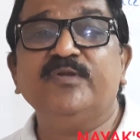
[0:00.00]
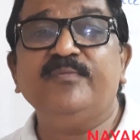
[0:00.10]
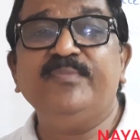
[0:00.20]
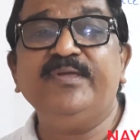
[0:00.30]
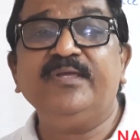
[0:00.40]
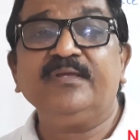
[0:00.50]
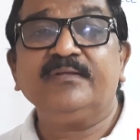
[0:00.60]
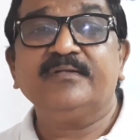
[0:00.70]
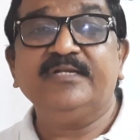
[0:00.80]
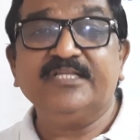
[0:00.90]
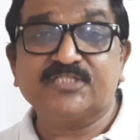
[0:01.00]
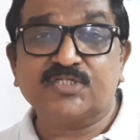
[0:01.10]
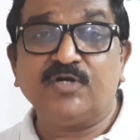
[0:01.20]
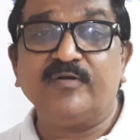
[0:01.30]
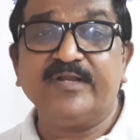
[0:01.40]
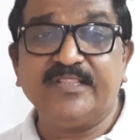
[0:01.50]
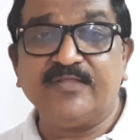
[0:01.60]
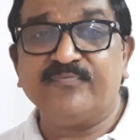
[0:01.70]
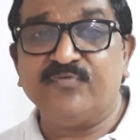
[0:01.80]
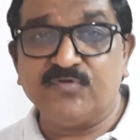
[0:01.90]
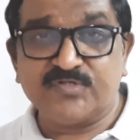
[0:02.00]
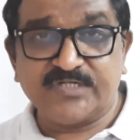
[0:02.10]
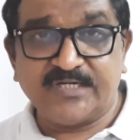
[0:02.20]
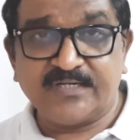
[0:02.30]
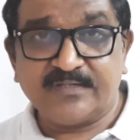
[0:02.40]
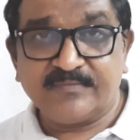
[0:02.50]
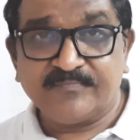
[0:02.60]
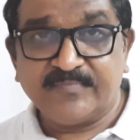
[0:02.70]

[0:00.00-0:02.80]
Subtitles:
will be discovered in the future